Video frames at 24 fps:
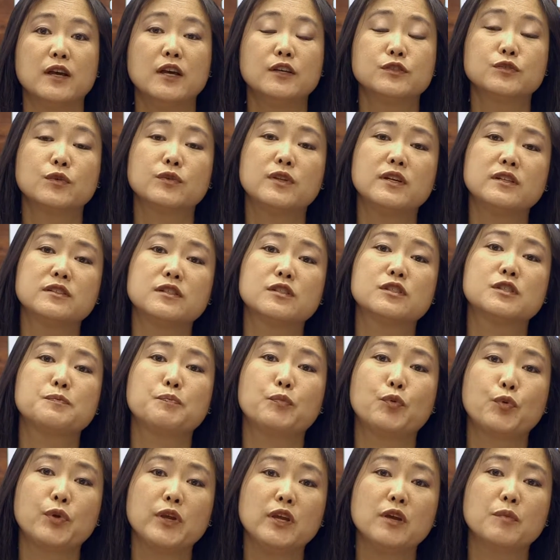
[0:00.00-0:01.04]
So there's a
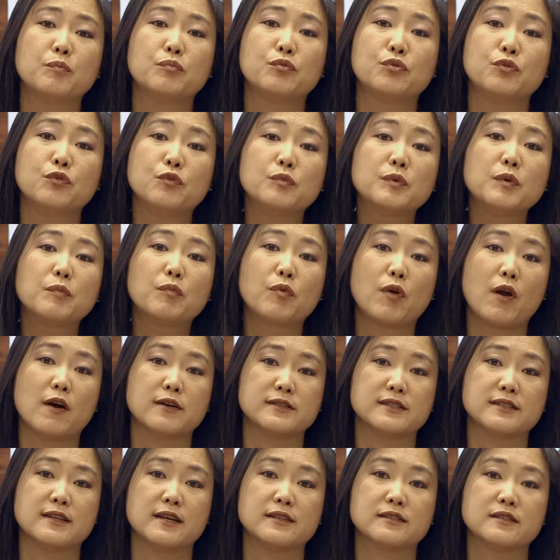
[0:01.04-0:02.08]
pre-approval
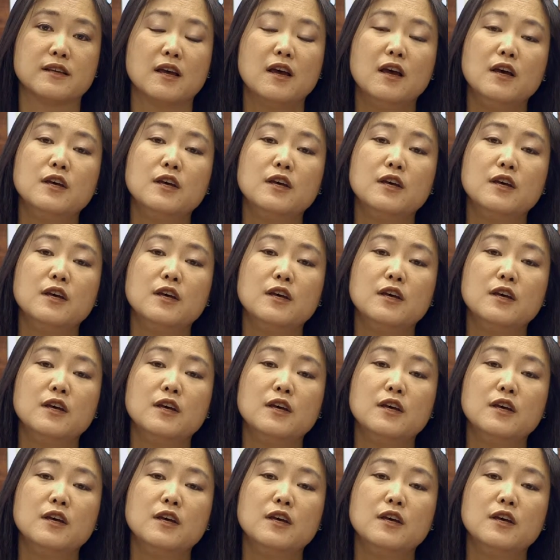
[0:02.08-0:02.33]
process.